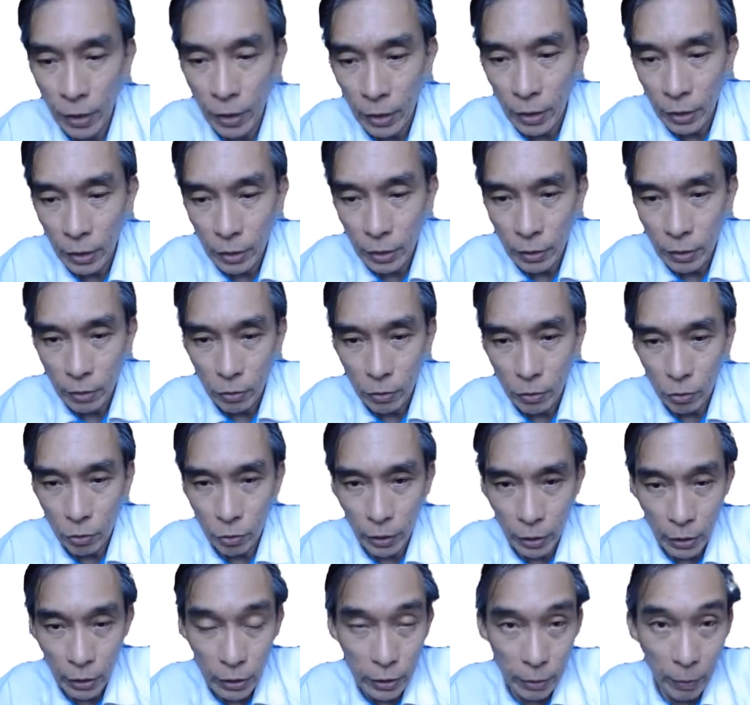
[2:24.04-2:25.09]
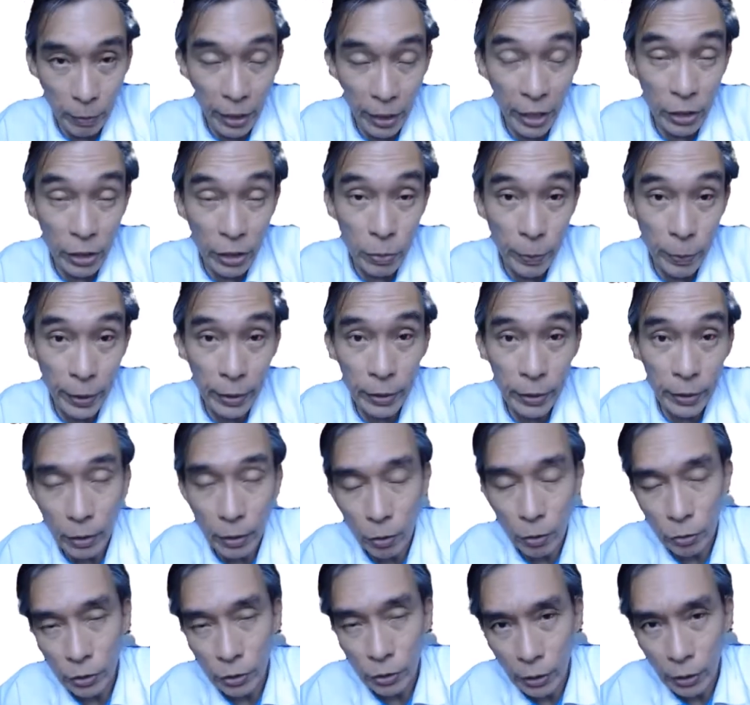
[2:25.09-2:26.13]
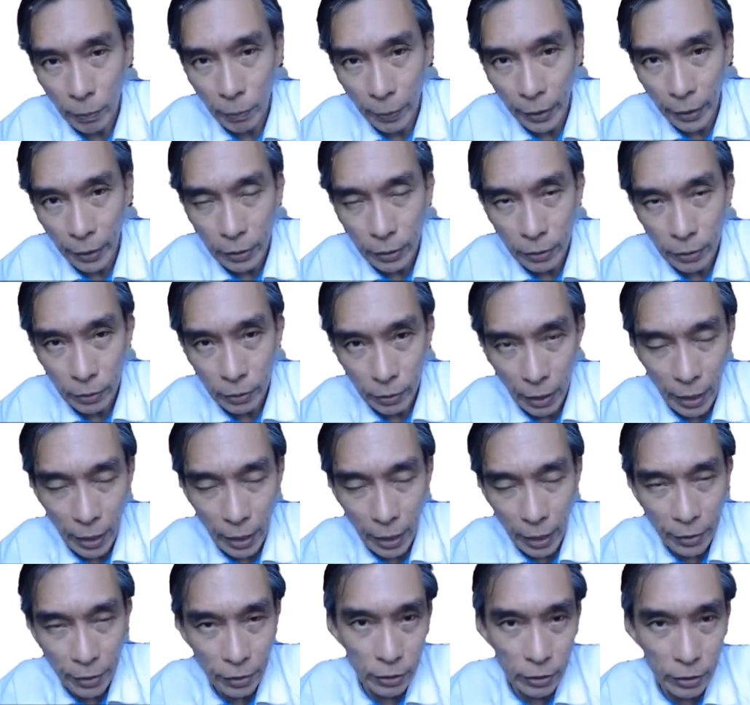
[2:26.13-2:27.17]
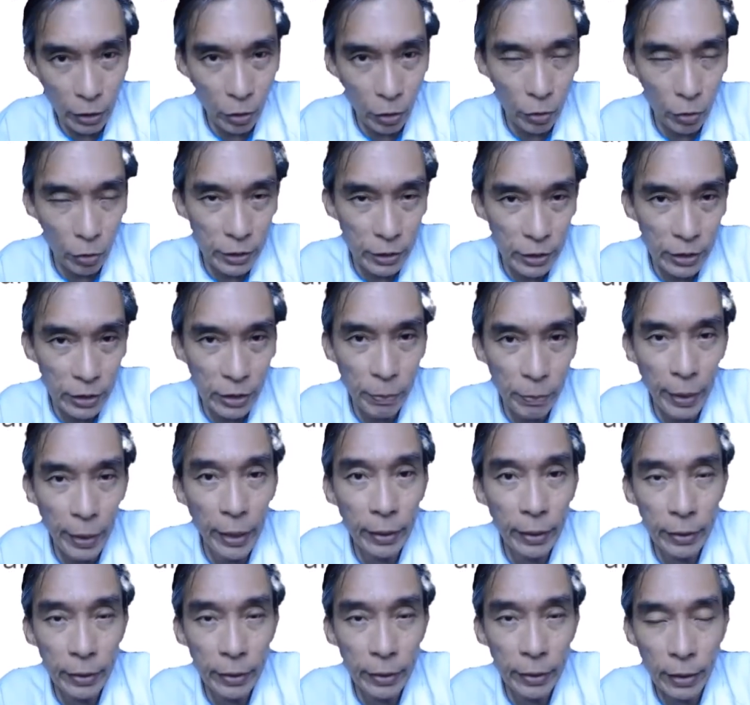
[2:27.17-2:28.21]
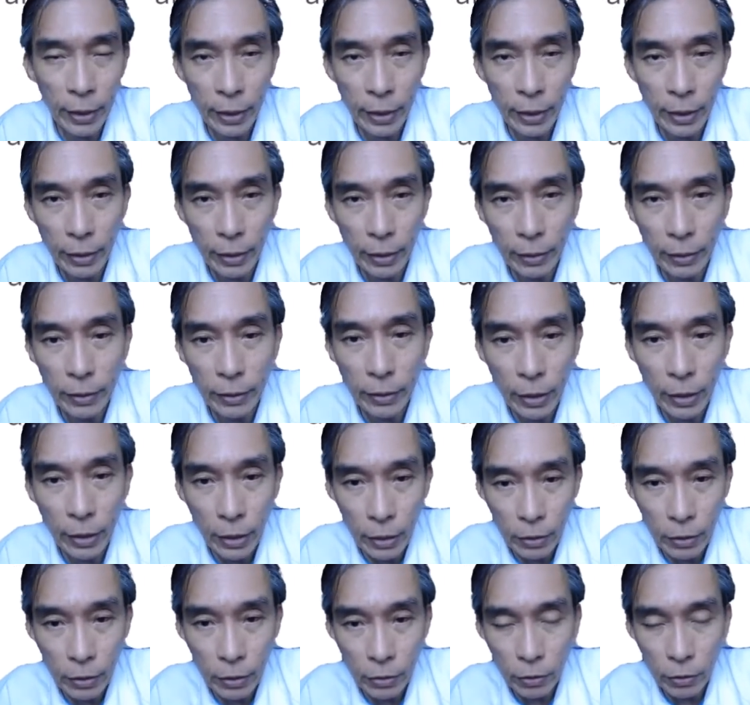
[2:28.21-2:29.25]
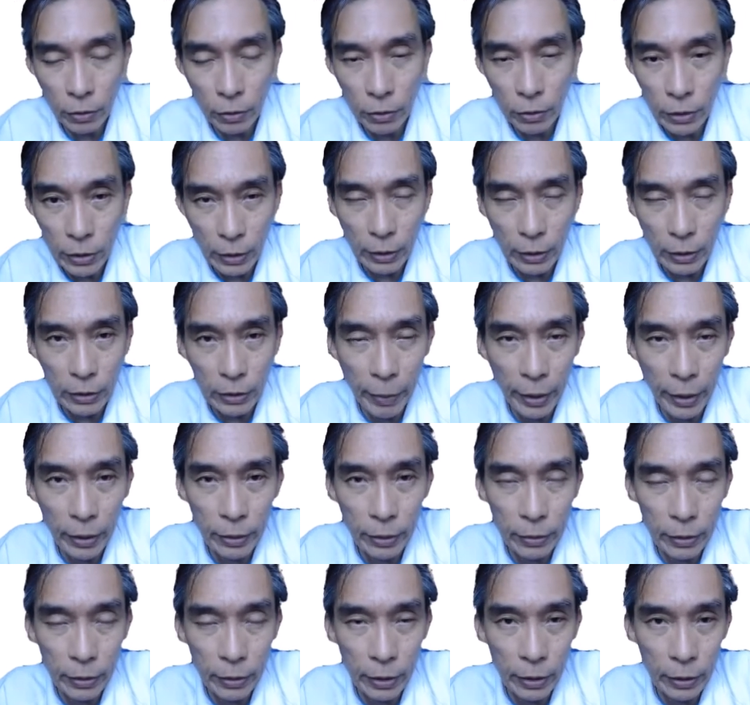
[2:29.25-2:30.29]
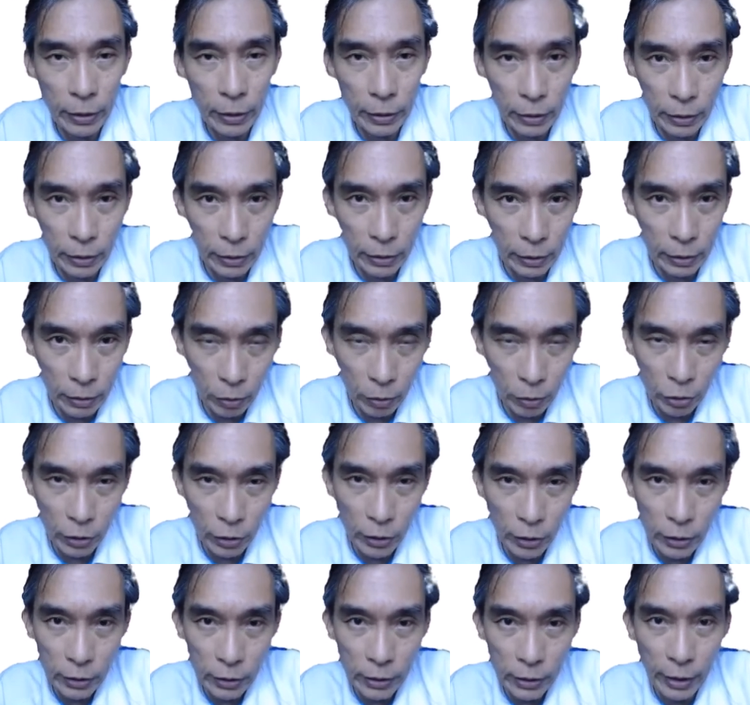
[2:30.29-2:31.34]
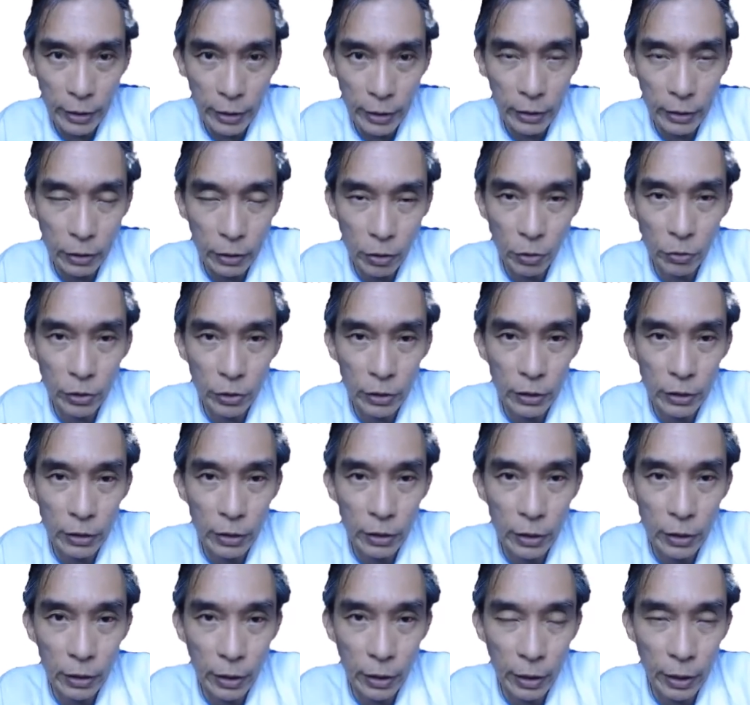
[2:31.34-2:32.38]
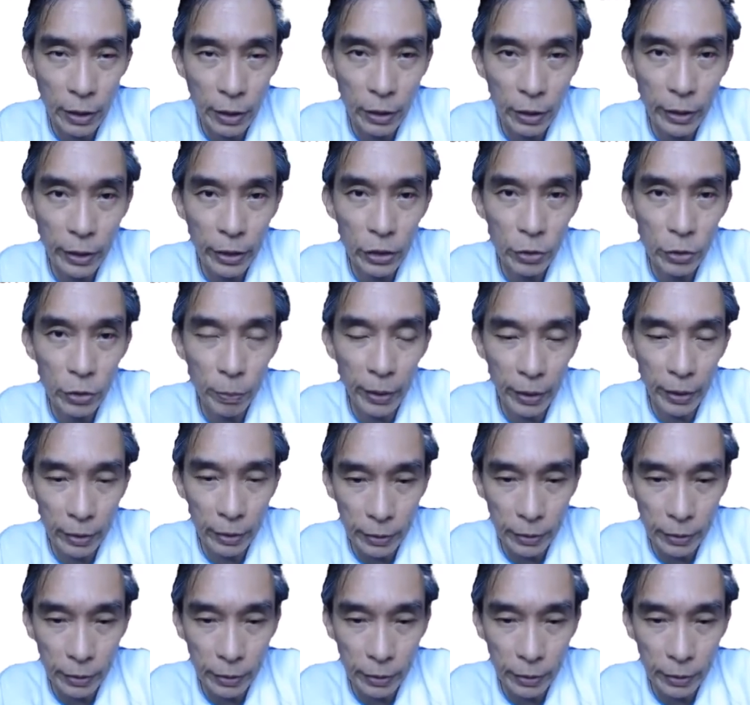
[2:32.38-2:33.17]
So there is a H panel, Hostinger panel. Others they call it C panel So this C panel thing in the Hostinger side is called H panel.